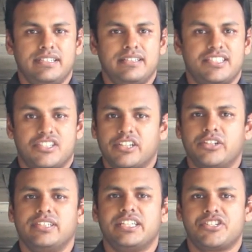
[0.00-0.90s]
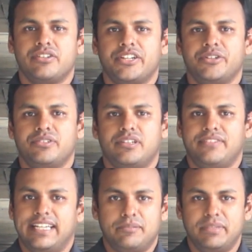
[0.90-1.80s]
is not going to assure you of
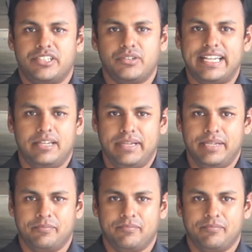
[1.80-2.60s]
an admit to IIMA.